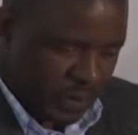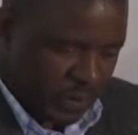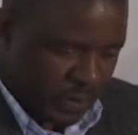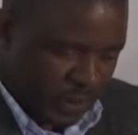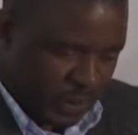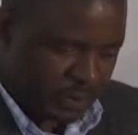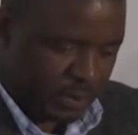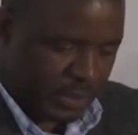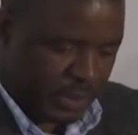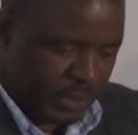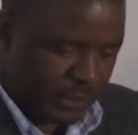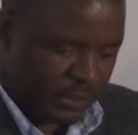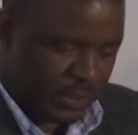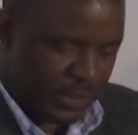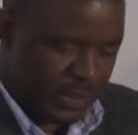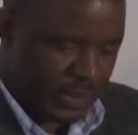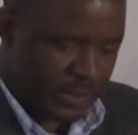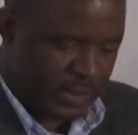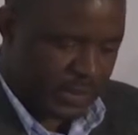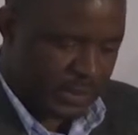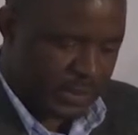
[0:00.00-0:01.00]
they believe
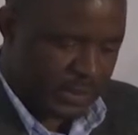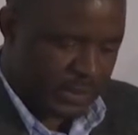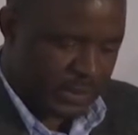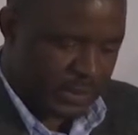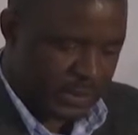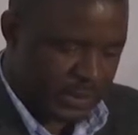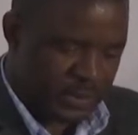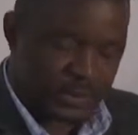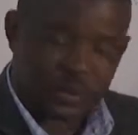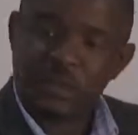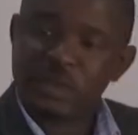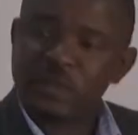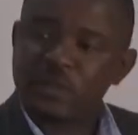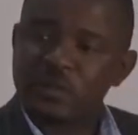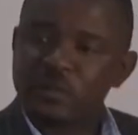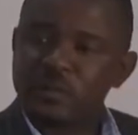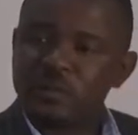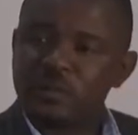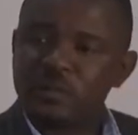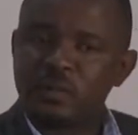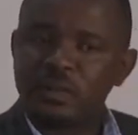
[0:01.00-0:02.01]
that
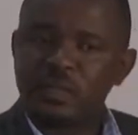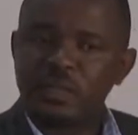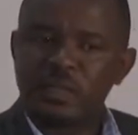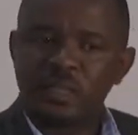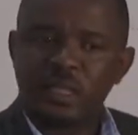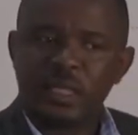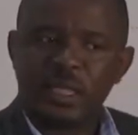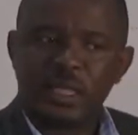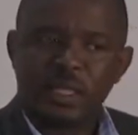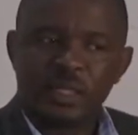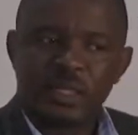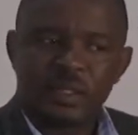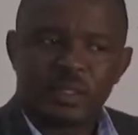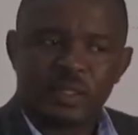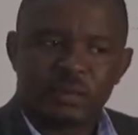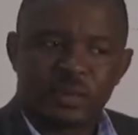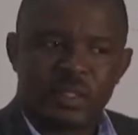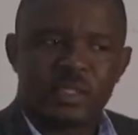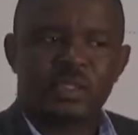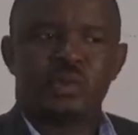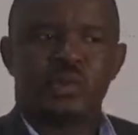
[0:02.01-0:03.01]
this would be
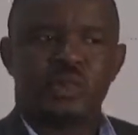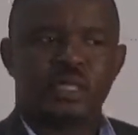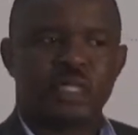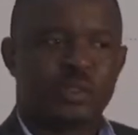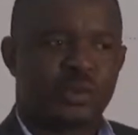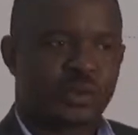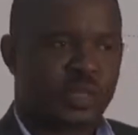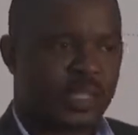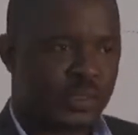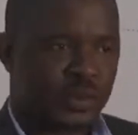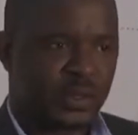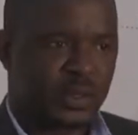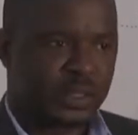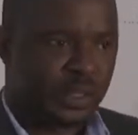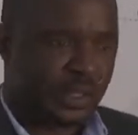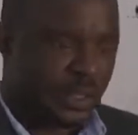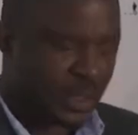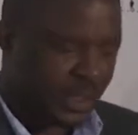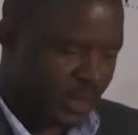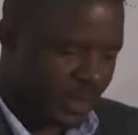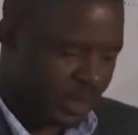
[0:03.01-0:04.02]
the best way to
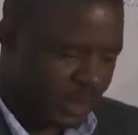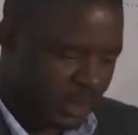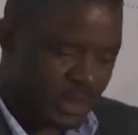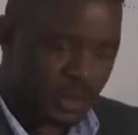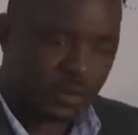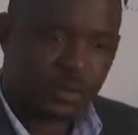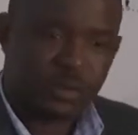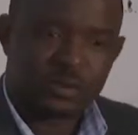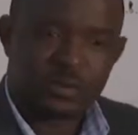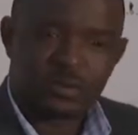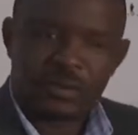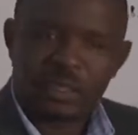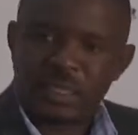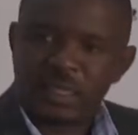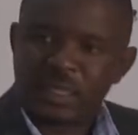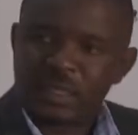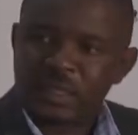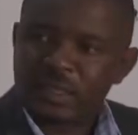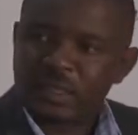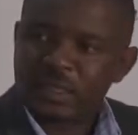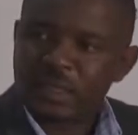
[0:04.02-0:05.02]
actually take over
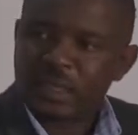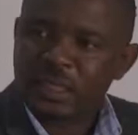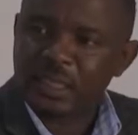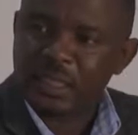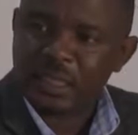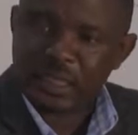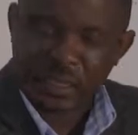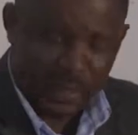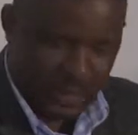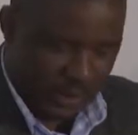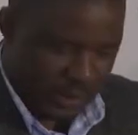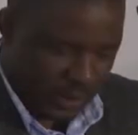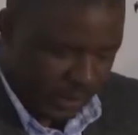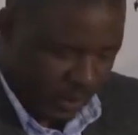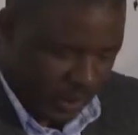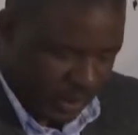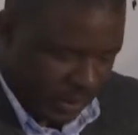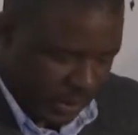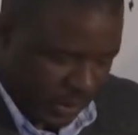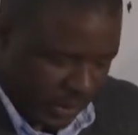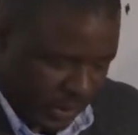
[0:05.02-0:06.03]

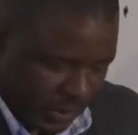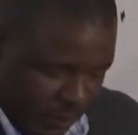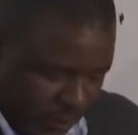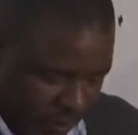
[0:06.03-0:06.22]
Rhodesia.